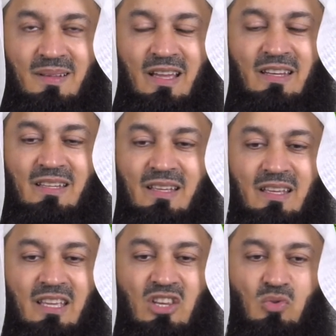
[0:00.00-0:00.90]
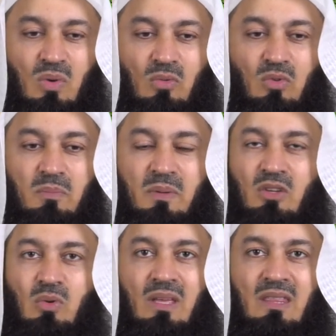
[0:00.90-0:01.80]
and each one would be
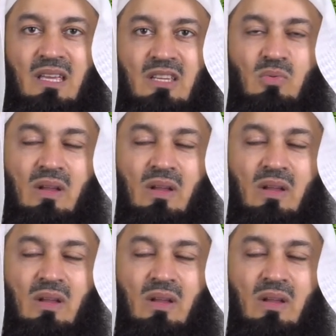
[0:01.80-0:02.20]
doing things,